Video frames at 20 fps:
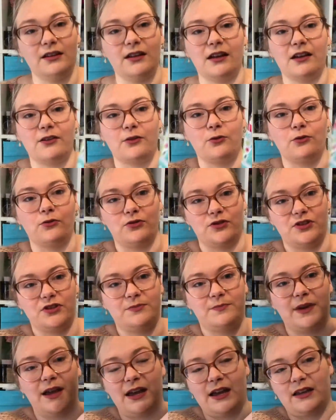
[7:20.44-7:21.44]
gorgeous
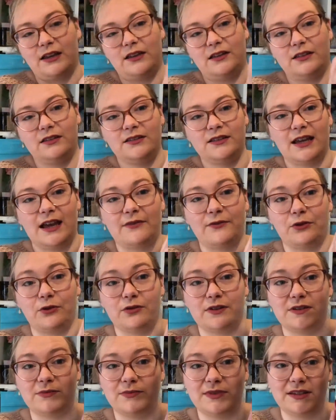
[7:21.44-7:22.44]
bag to have a
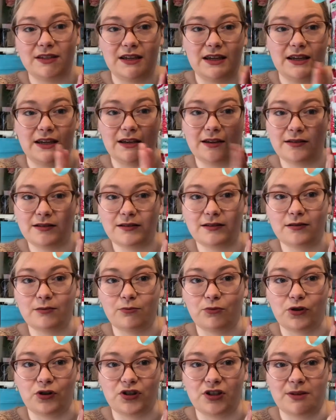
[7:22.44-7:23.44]
Christmassy
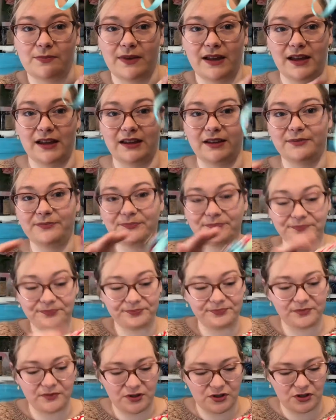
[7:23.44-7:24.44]
project bag
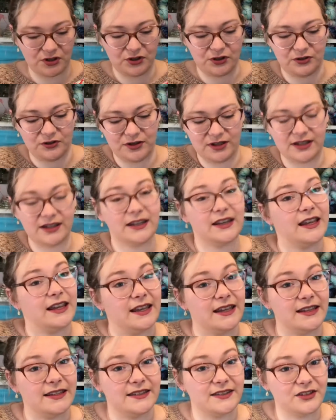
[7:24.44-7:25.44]
to knit
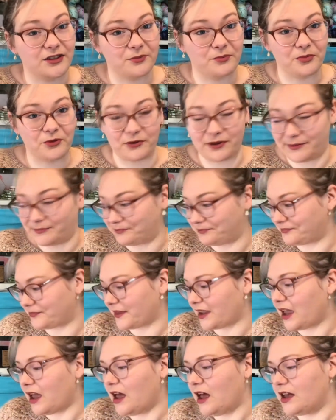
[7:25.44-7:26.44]
his jumper in.
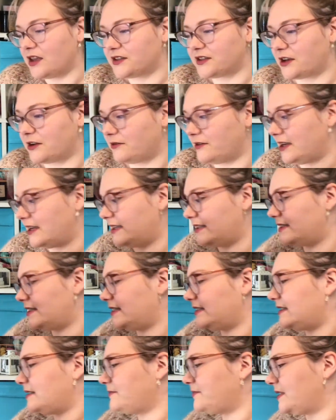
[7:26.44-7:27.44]
So it's knit
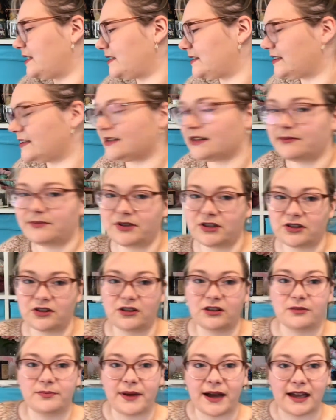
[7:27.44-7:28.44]
in pieces. Let me show you
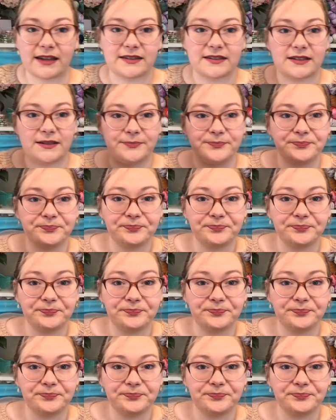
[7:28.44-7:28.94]
the pattern.